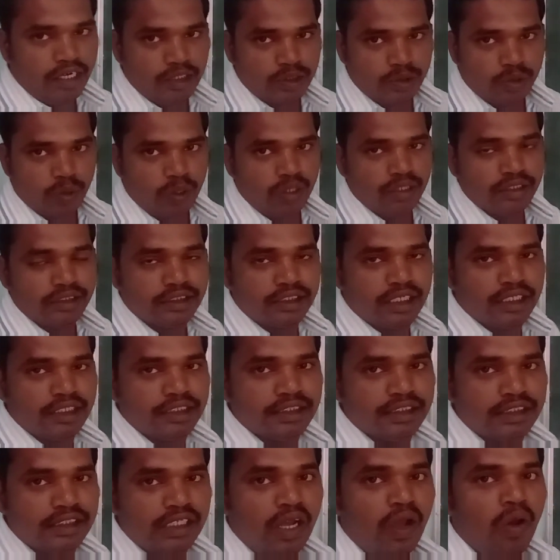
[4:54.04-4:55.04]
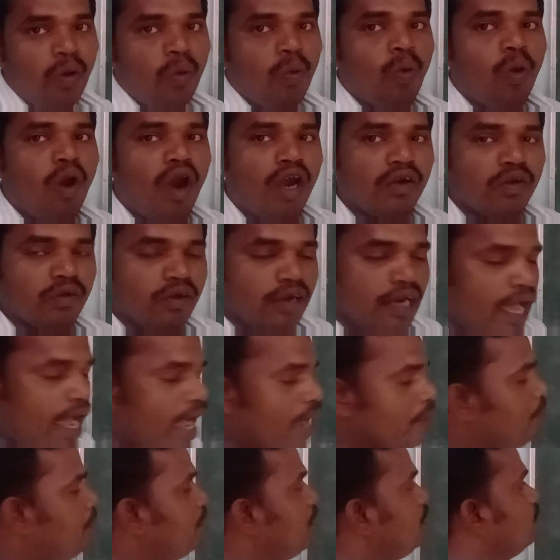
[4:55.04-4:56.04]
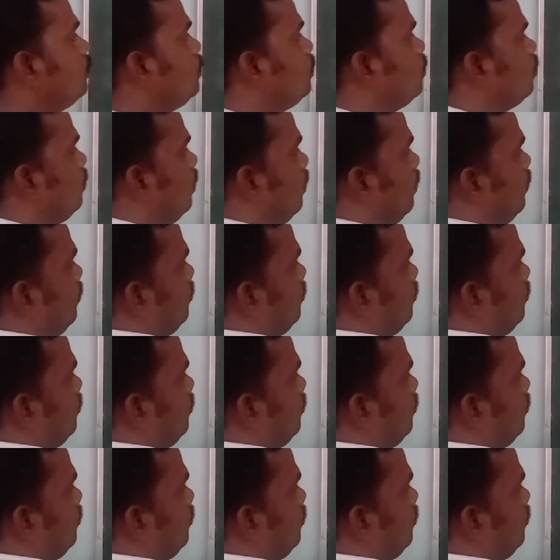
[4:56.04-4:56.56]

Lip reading: solutions, what will happen to that?